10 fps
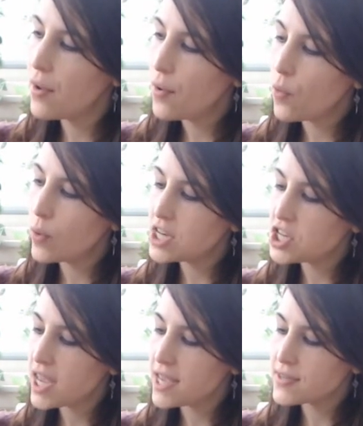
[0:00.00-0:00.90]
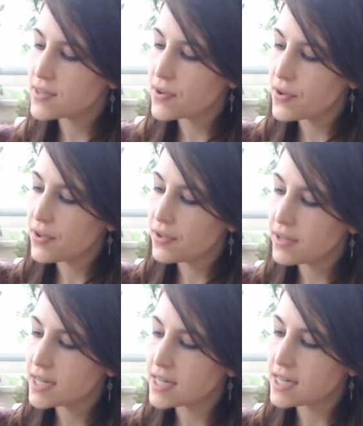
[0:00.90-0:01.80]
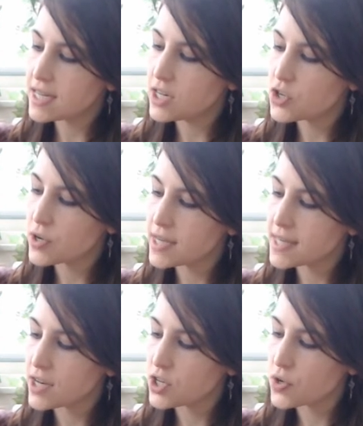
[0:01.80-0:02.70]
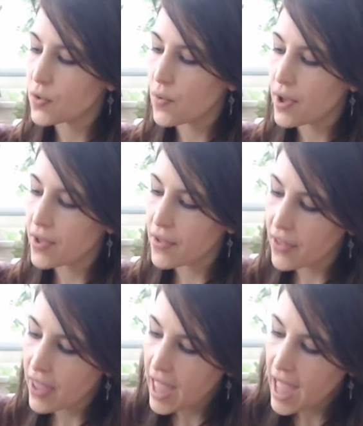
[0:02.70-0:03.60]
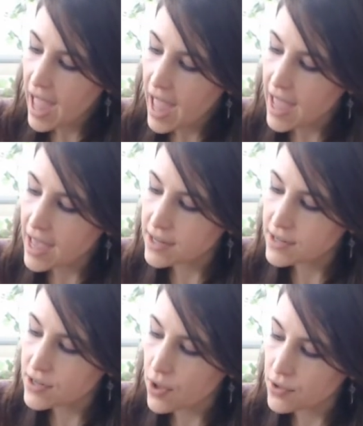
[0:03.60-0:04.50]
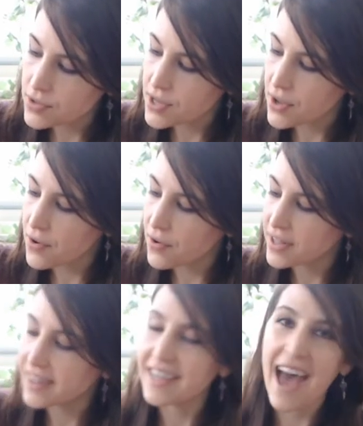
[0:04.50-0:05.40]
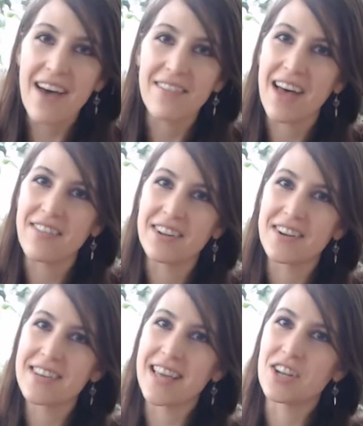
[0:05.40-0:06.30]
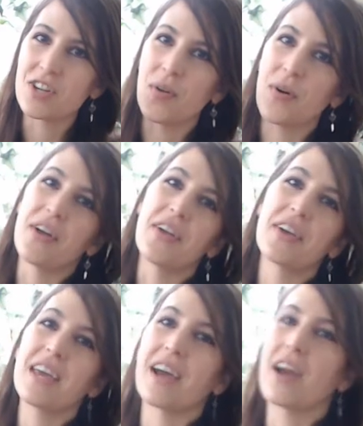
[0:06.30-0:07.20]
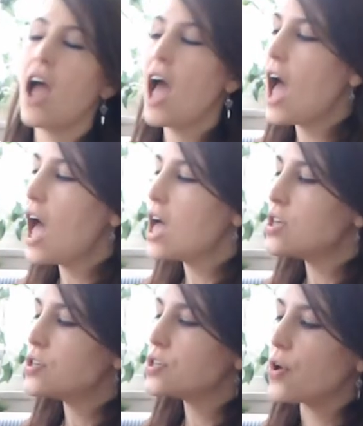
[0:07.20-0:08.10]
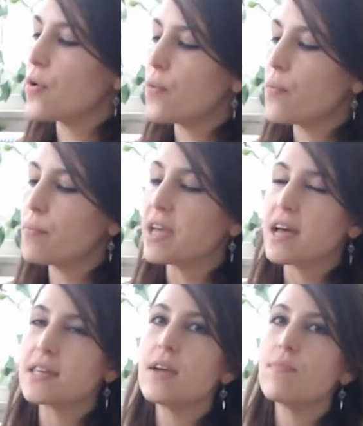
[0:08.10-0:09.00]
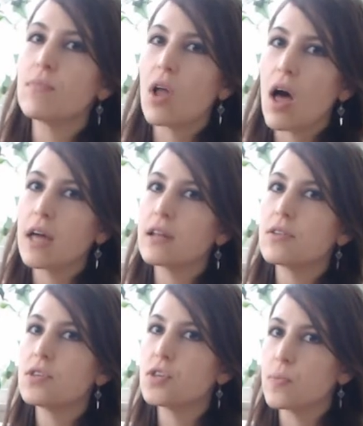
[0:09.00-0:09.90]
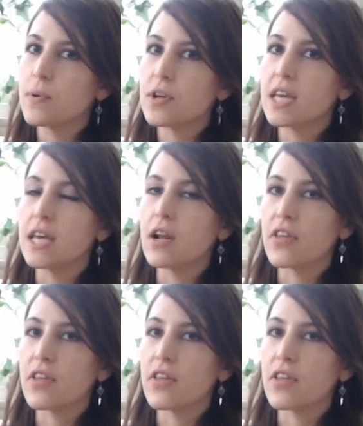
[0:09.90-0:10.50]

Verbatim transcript: witch hazel, tea tree essential oil, and also, yeah, lavender essential oil here. So because I'm not super keen on the